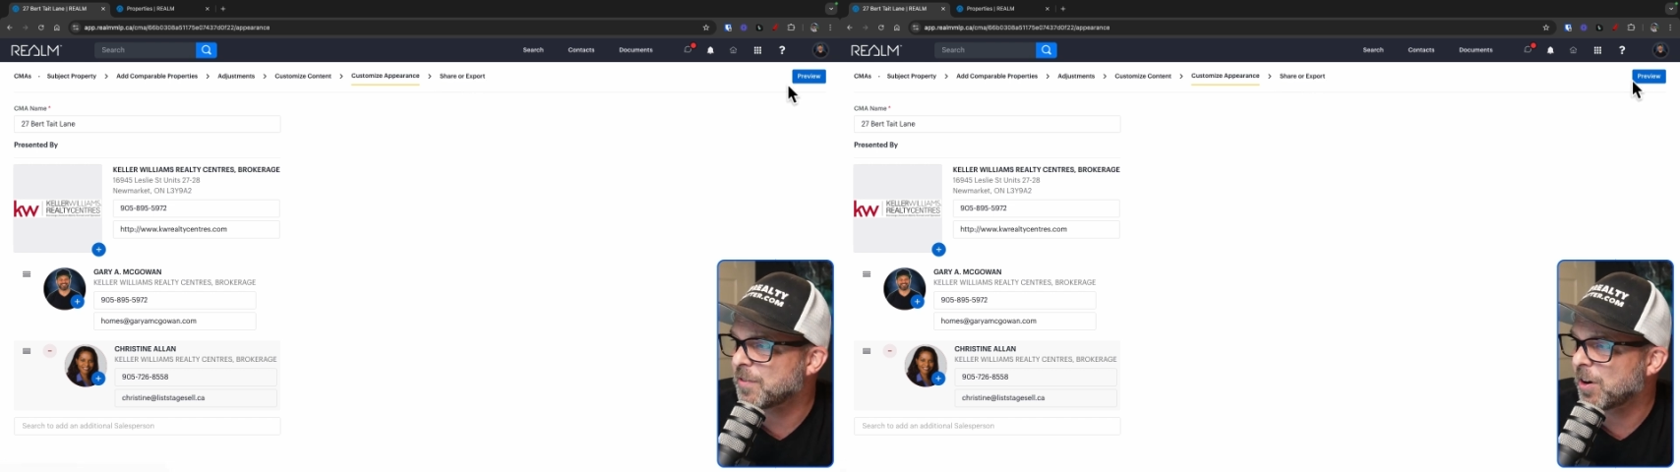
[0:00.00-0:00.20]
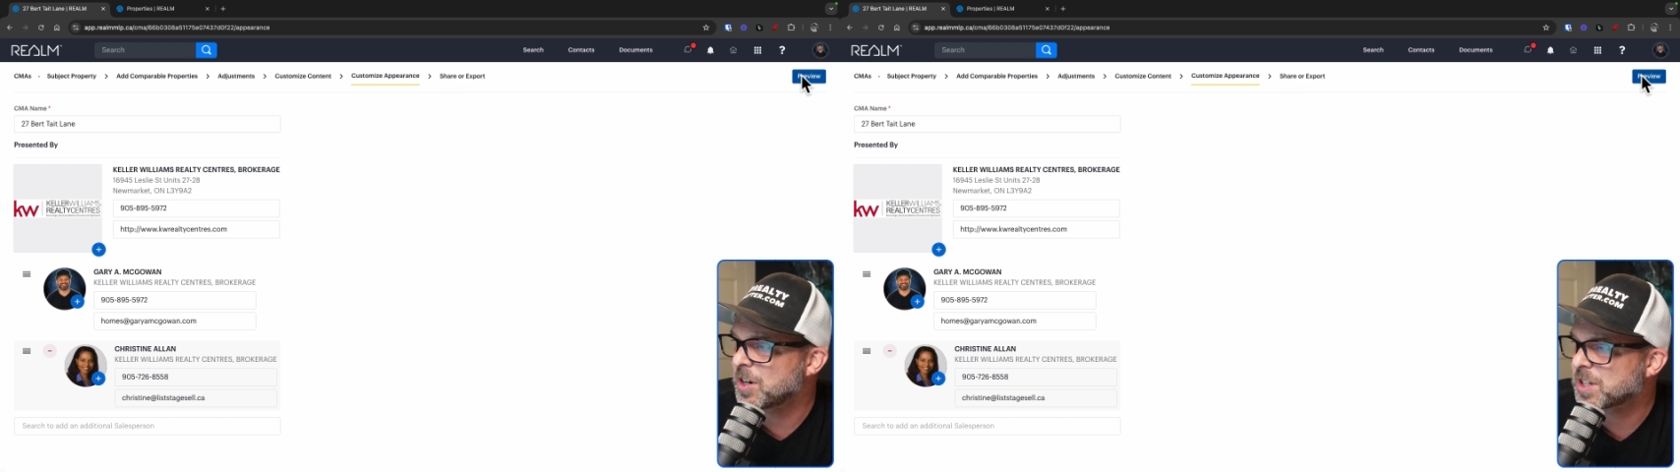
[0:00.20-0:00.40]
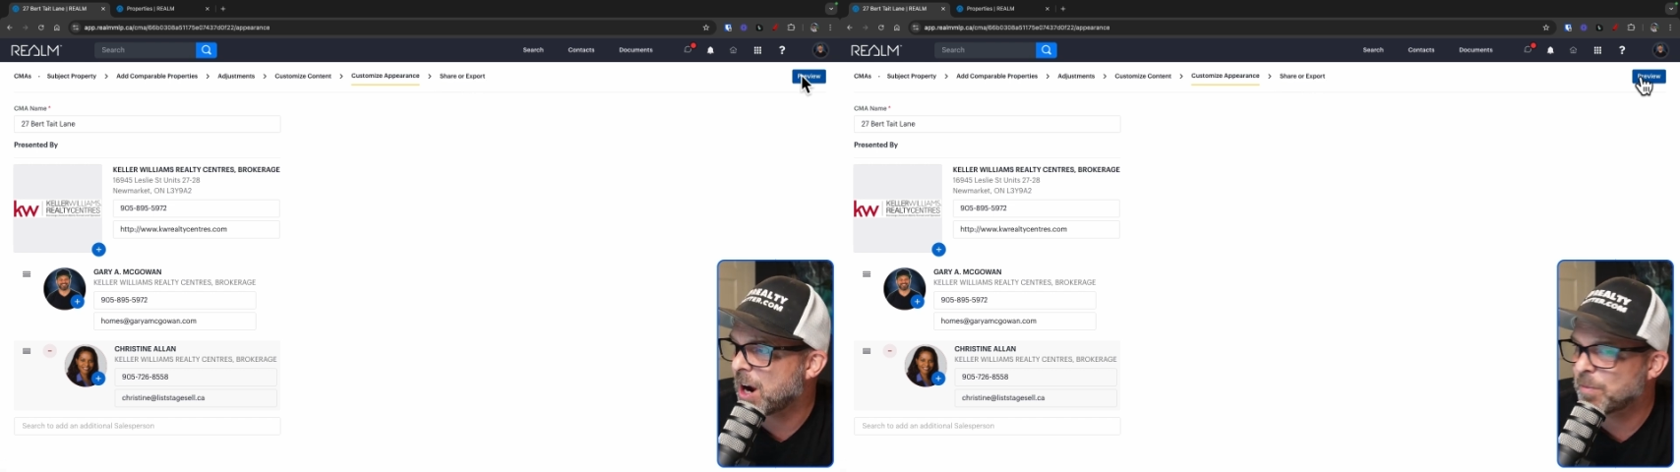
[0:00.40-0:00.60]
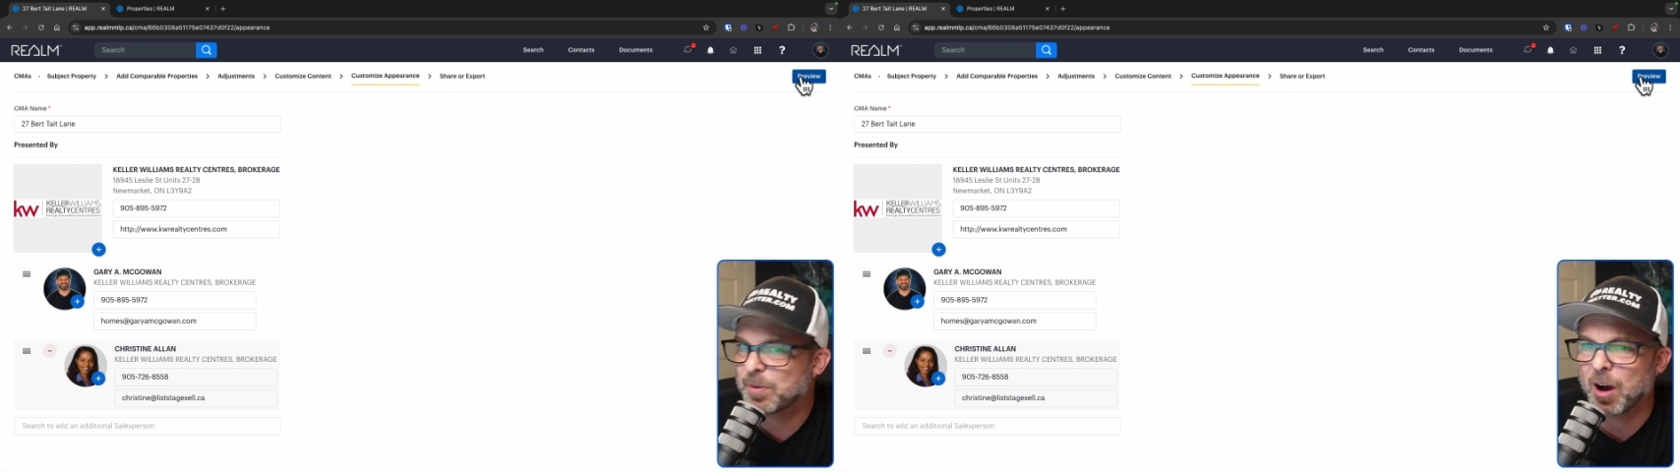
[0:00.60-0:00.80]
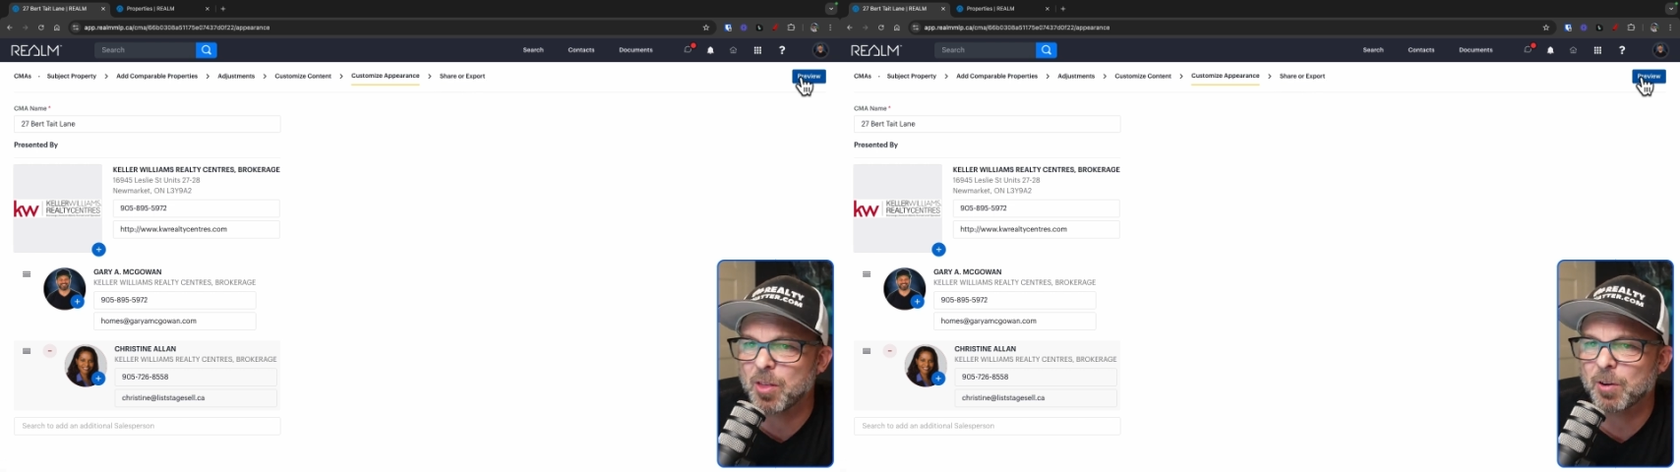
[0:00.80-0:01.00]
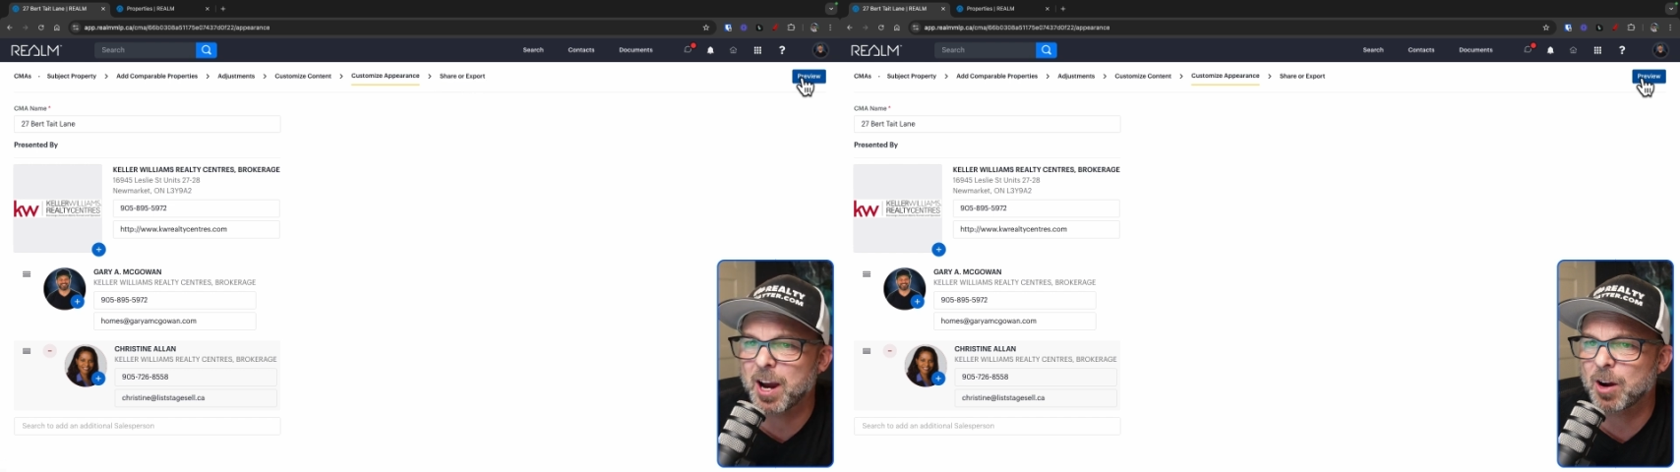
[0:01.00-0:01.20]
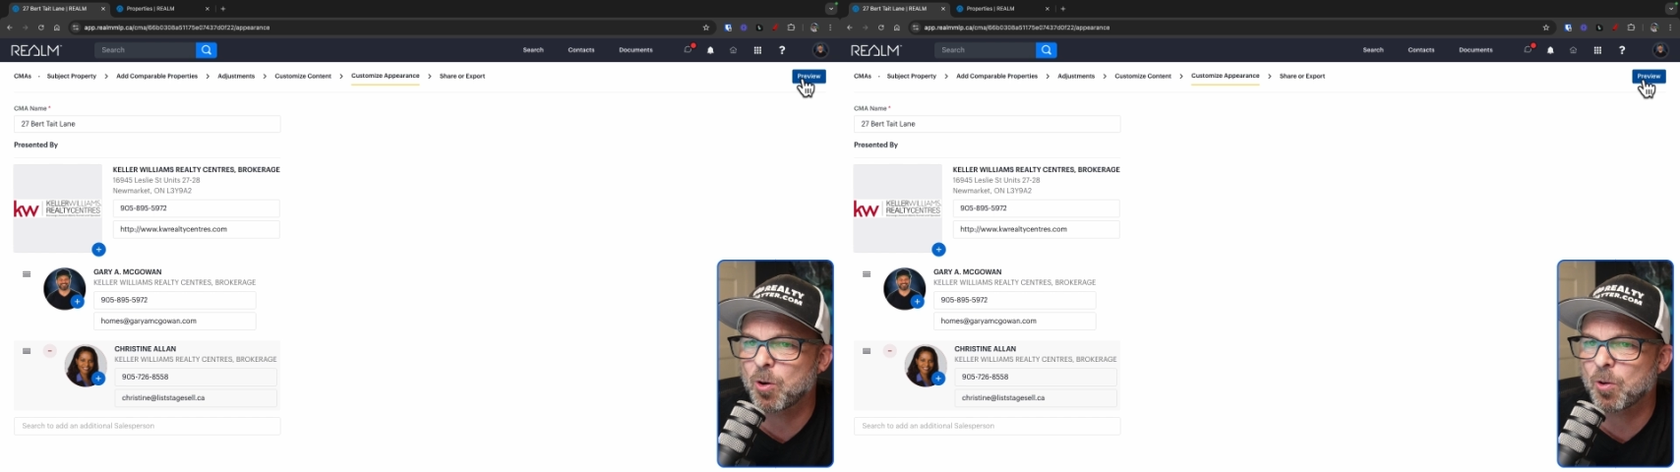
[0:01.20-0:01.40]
at the very top on the right-hand